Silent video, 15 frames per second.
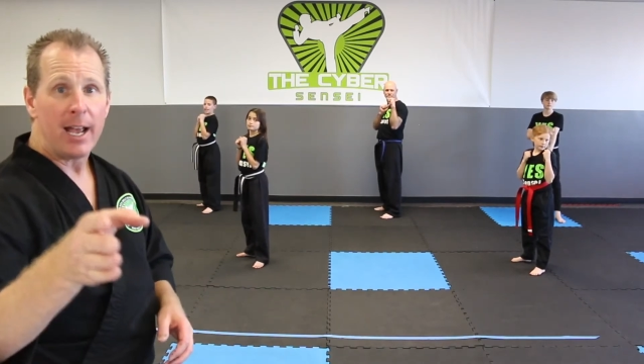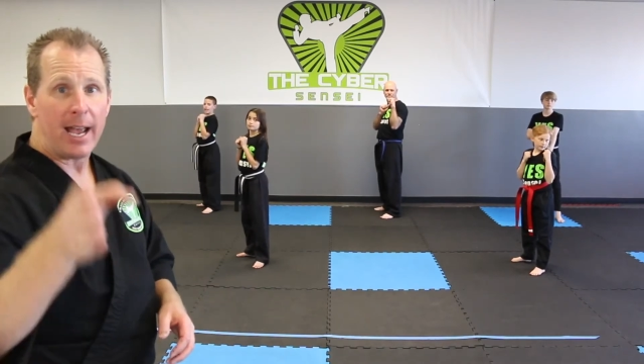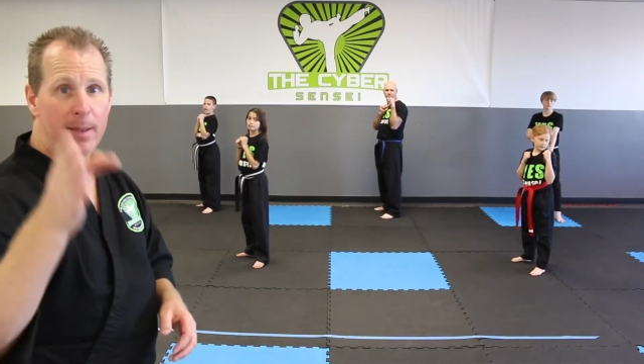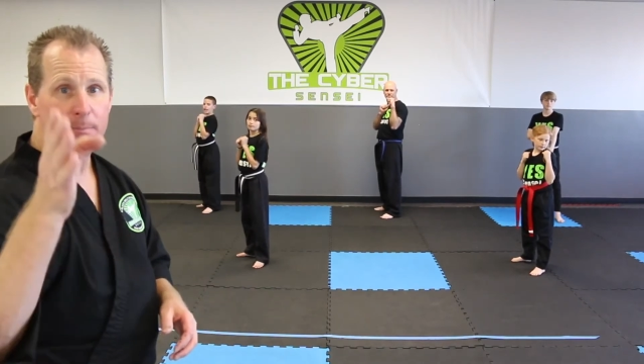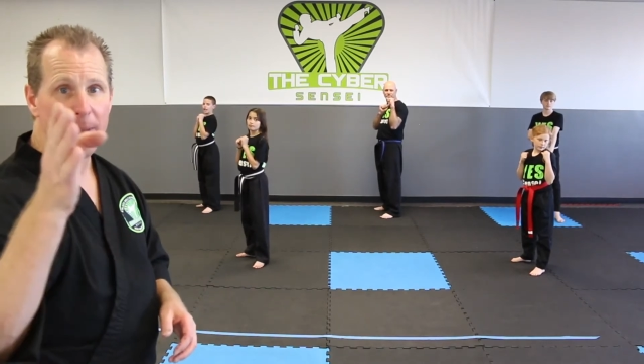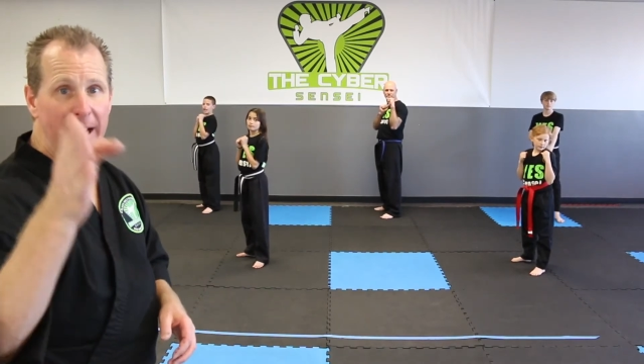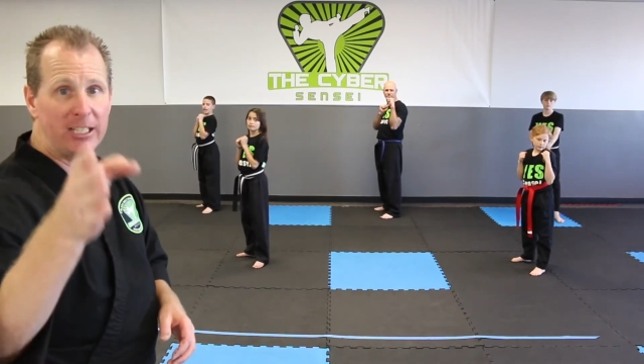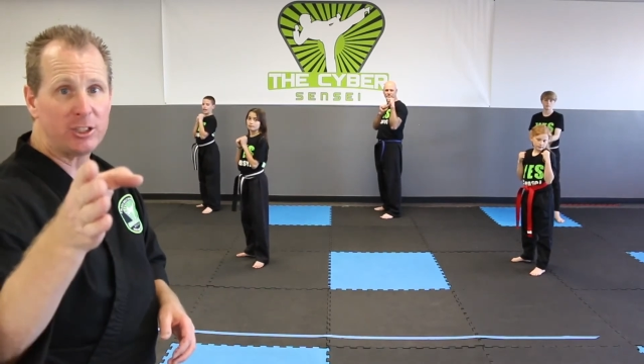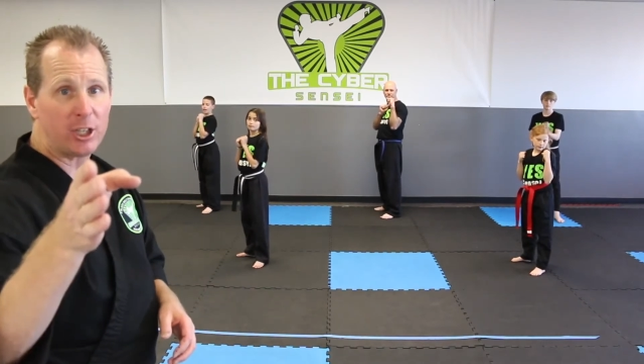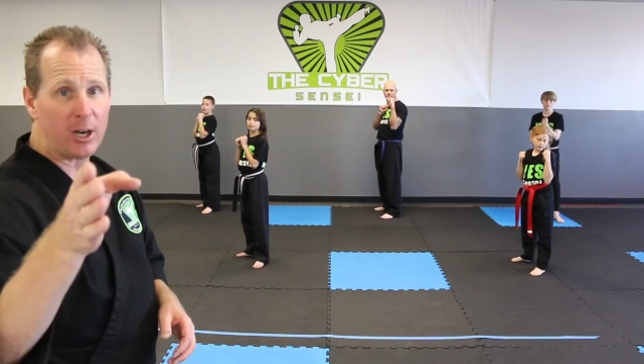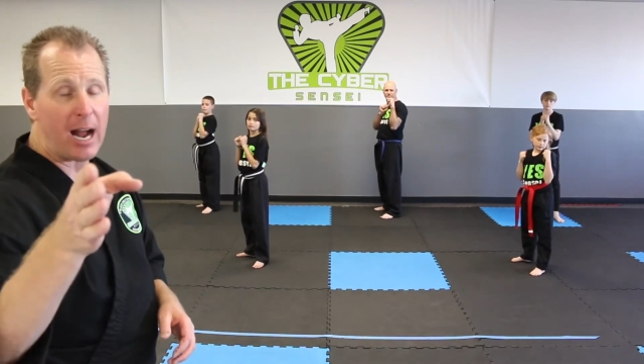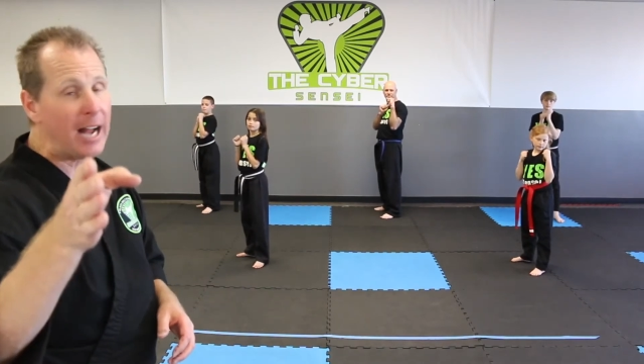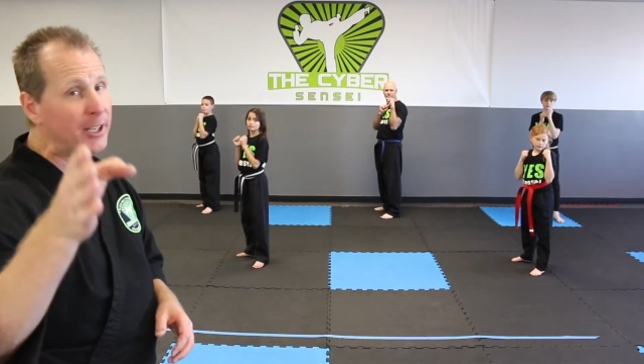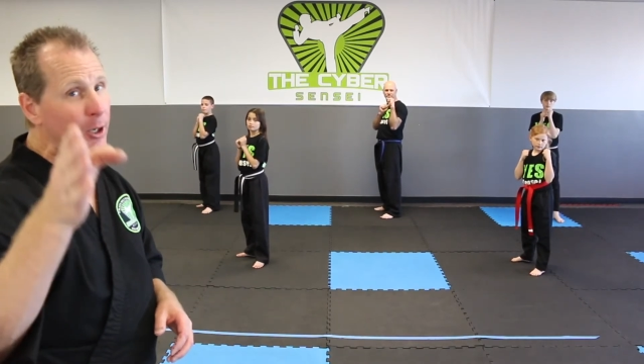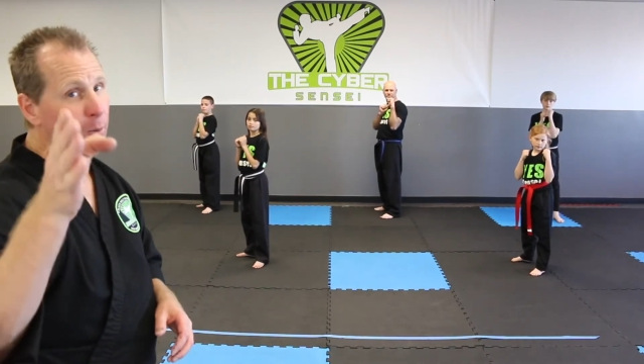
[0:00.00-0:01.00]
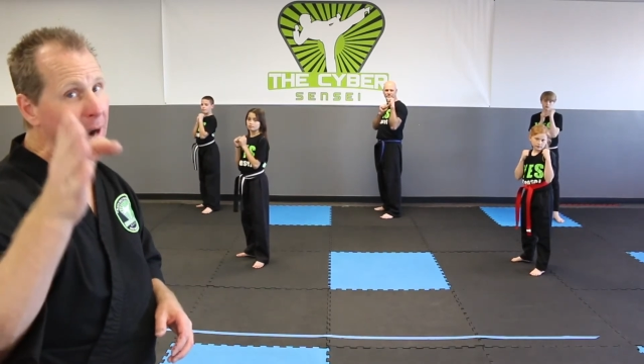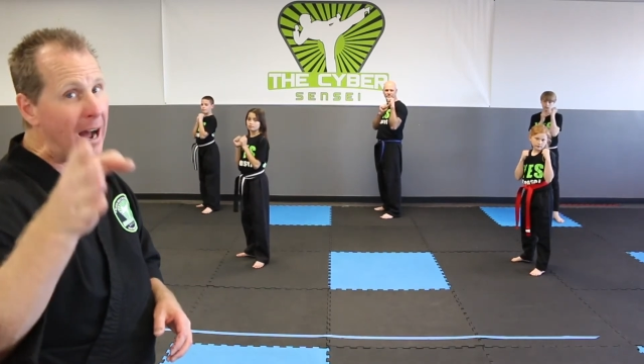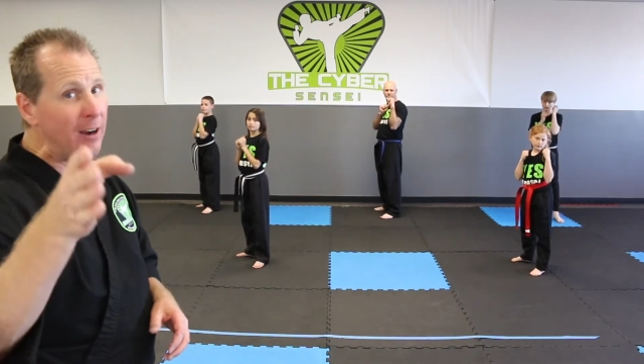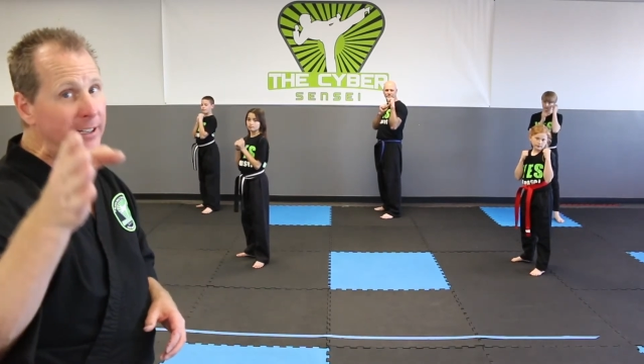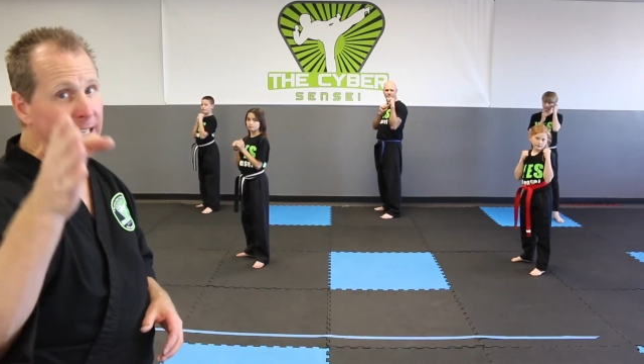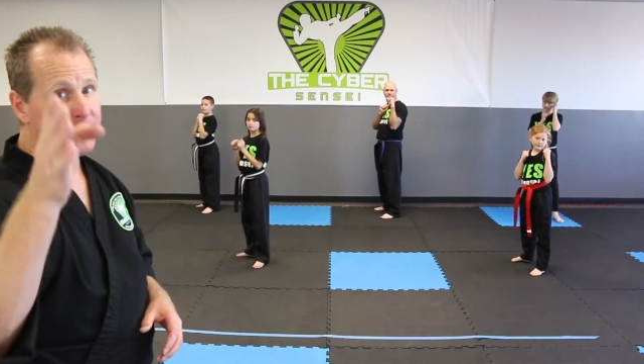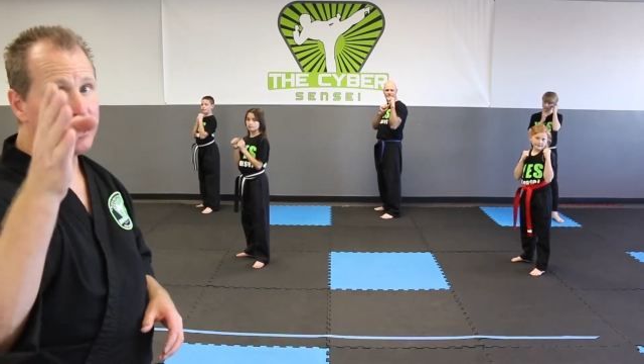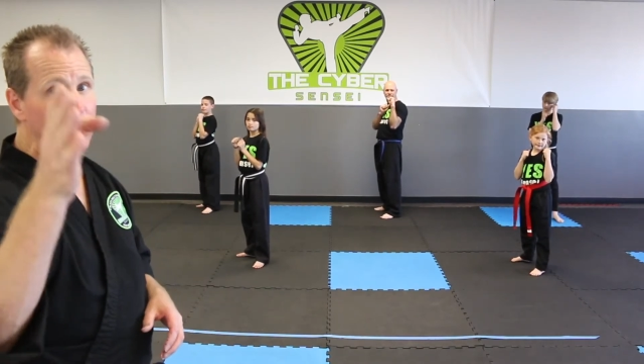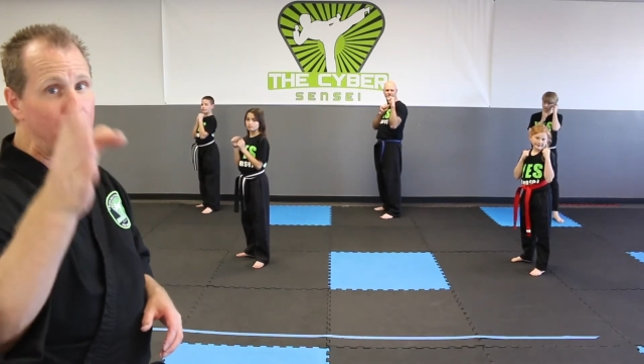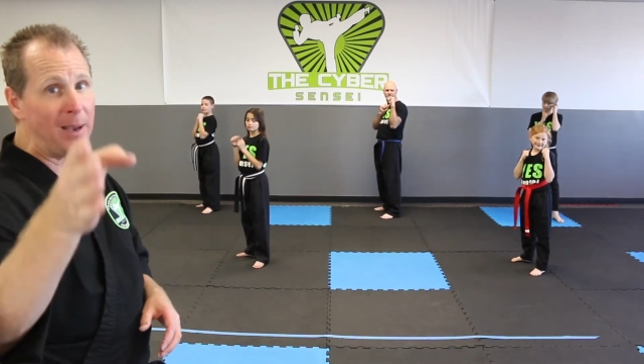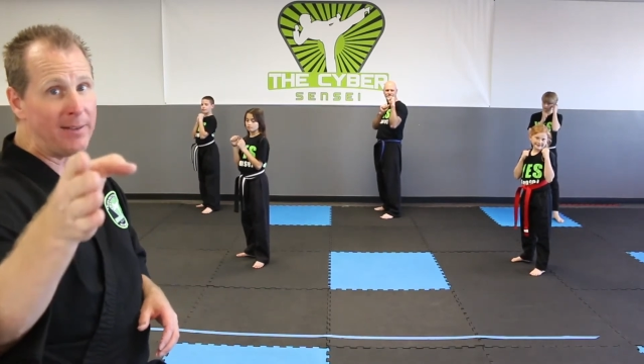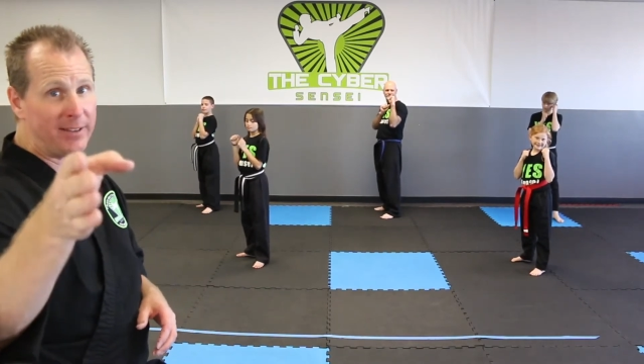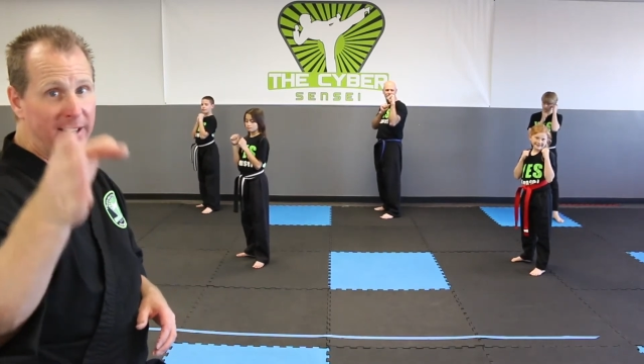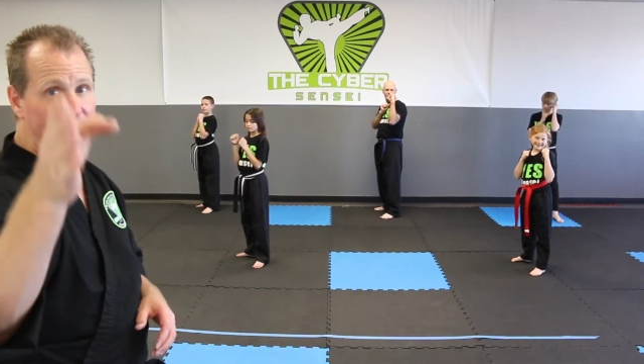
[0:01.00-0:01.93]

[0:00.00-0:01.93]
and make sure on your round kicks you pivot.